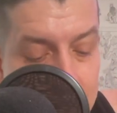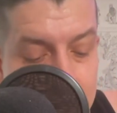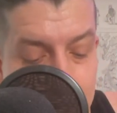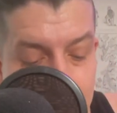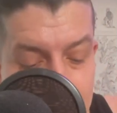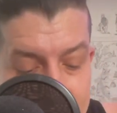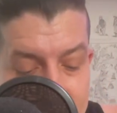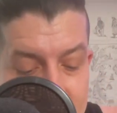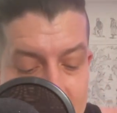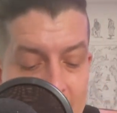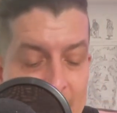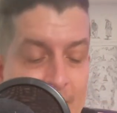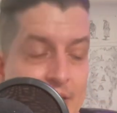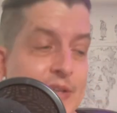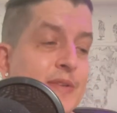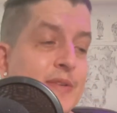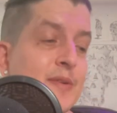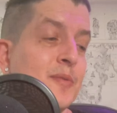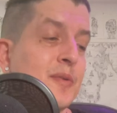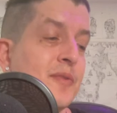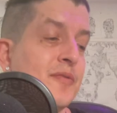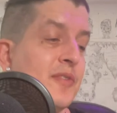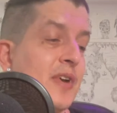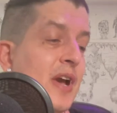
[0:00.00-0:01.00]
we've got
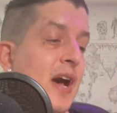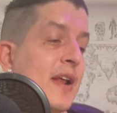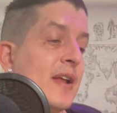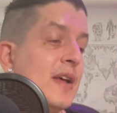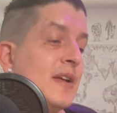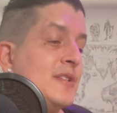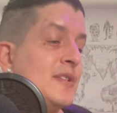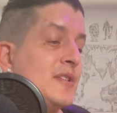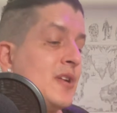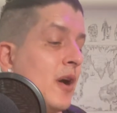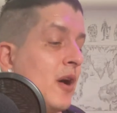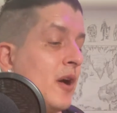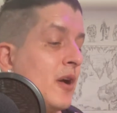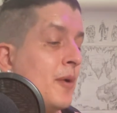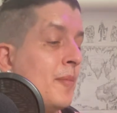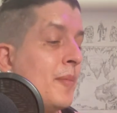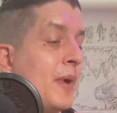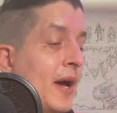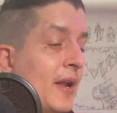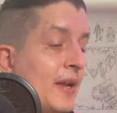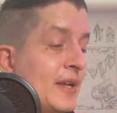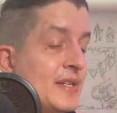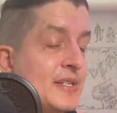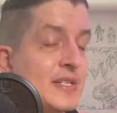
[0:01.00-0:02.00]
to talk
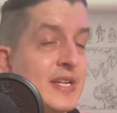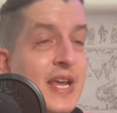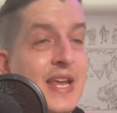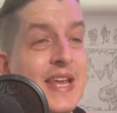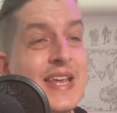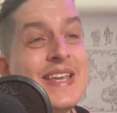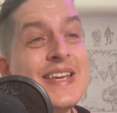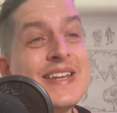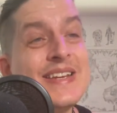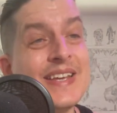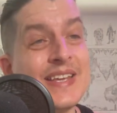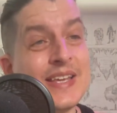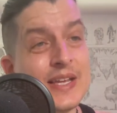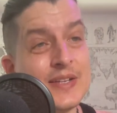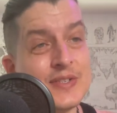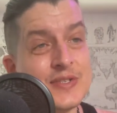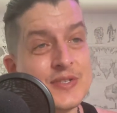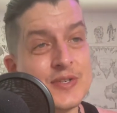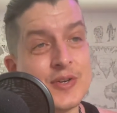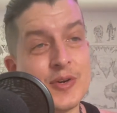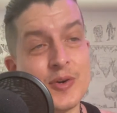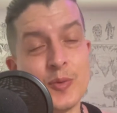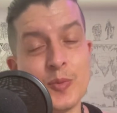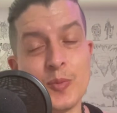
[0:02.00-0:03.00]
about it taken
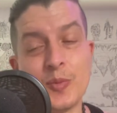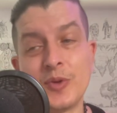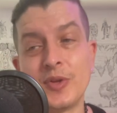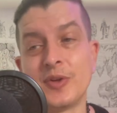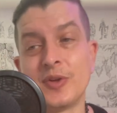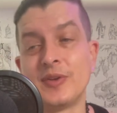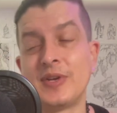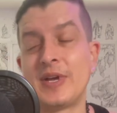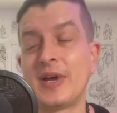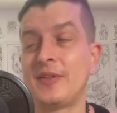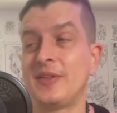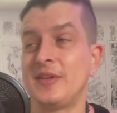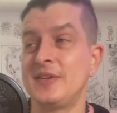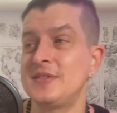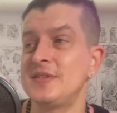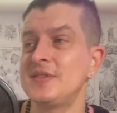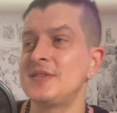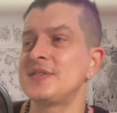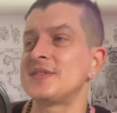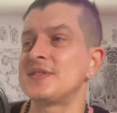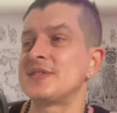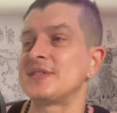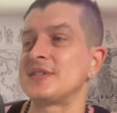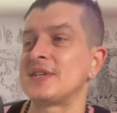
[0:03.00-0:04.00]
against her will. Now this
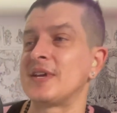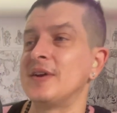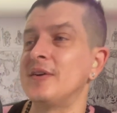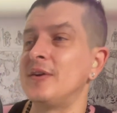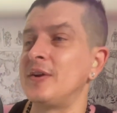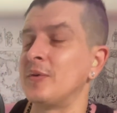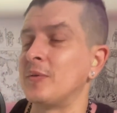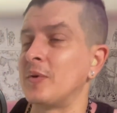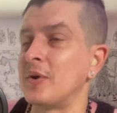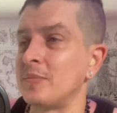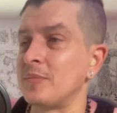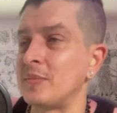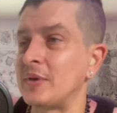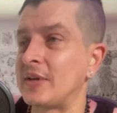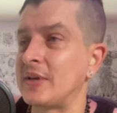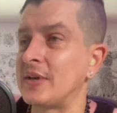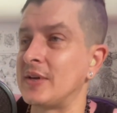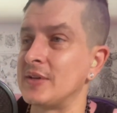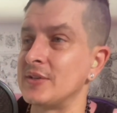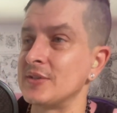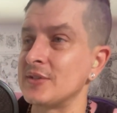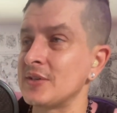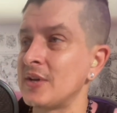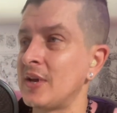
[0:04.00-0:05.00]
is a scary one
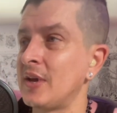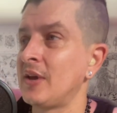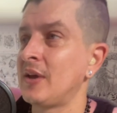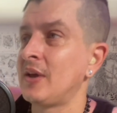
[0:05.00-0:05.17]
because